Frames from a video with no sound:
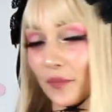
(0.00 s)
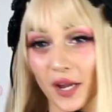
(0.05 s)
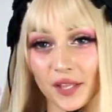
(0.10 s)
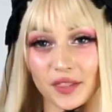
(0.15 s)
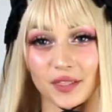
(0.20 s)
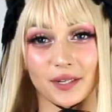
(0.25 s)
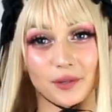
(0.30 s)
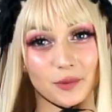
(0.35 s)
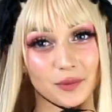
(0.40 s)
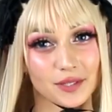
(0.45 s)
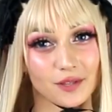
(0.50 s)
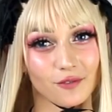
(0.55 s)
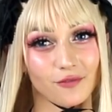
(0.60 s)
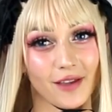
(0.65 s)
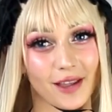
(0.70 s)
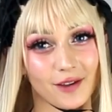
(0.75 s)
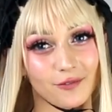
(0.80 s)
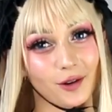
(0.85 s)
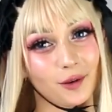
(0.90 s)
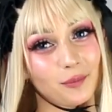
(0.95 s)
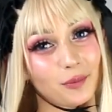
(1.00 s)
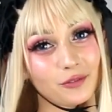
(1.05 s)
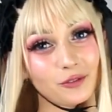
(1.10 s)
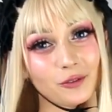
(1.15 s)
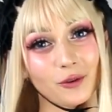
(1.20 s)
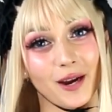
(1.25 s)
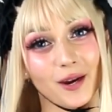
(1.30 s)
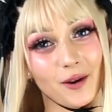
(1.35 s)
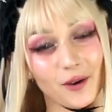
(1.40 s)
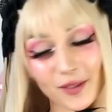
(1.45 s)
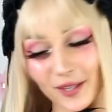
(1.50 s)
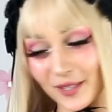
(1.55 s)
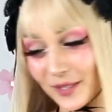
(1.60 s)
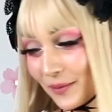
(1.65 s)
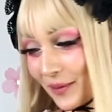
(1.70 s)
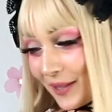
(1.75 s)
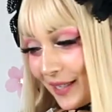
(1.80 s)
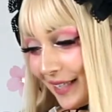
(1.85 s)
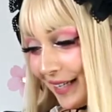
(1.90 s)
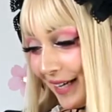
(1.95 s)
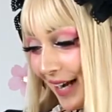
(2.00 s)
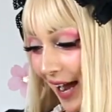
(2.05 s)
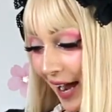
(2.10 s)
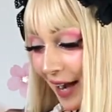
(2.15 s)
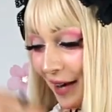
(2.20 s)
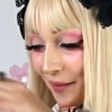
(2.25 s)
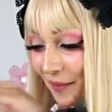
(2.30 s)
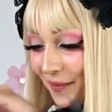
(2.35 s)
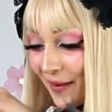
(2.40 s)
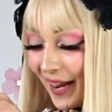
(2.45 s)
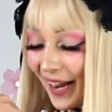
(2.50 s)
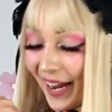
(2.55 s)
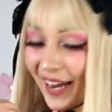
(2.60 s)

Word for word: I think it was the favourite before I got this one, um,